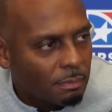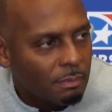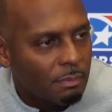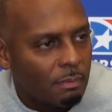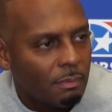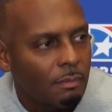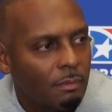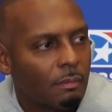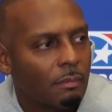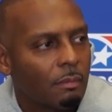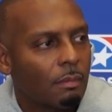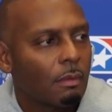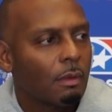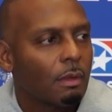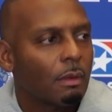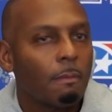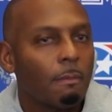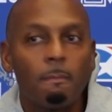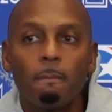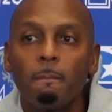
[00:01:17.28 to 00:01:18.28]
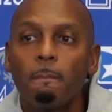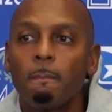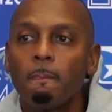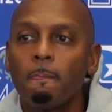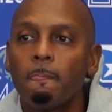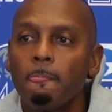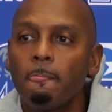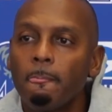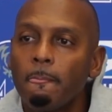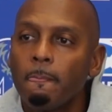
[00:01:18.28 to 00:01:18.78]

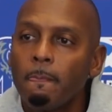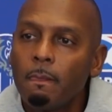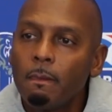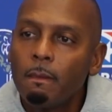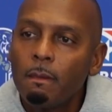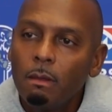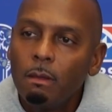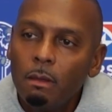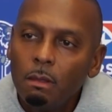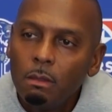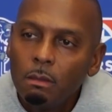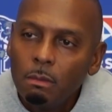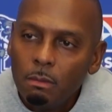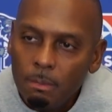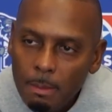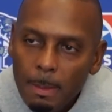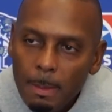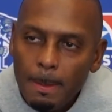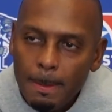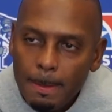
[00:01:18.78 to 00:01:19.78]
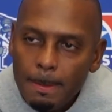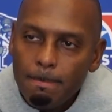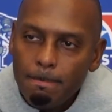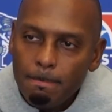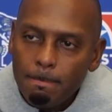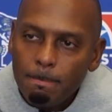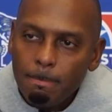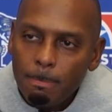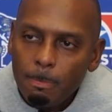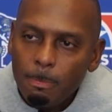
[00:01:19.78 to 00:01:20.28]

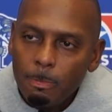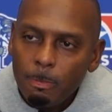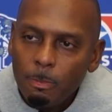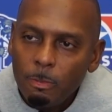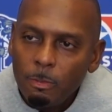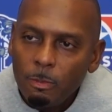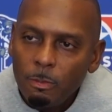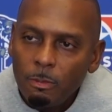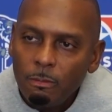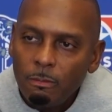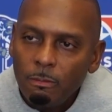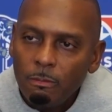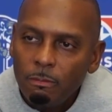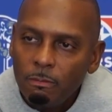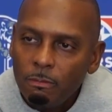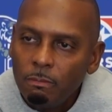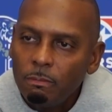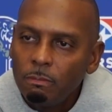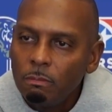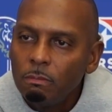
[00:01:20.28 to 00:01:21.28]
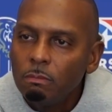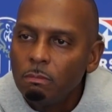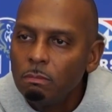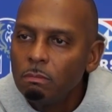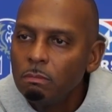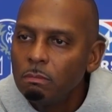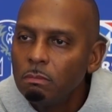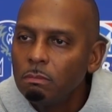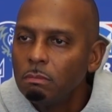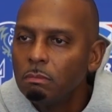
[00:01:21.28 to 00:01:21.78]

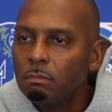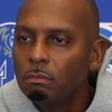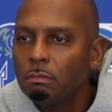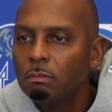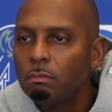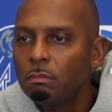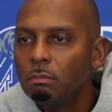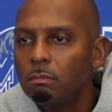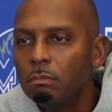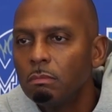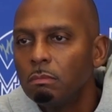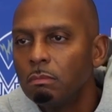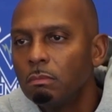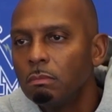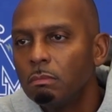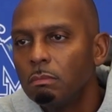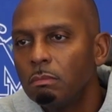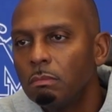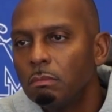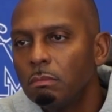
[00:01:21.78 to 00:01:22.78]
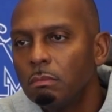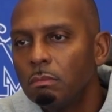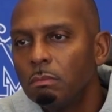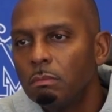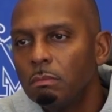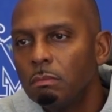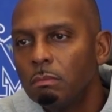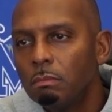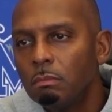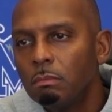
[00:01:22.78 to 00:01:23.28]

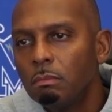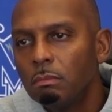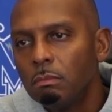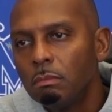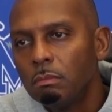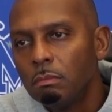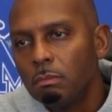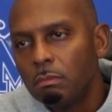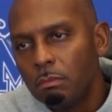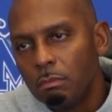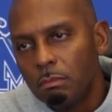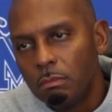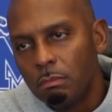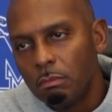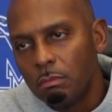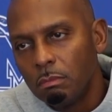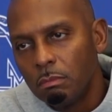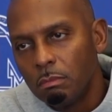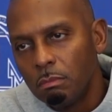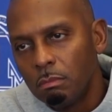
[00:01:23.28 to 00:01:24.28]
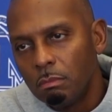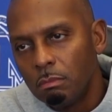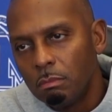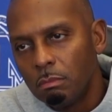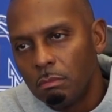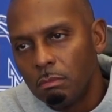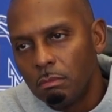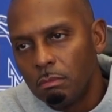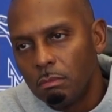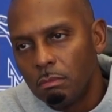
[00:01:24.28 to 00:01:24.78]

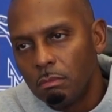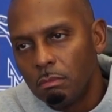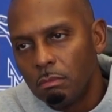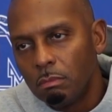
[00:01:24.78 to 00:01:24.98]
(no one is talking)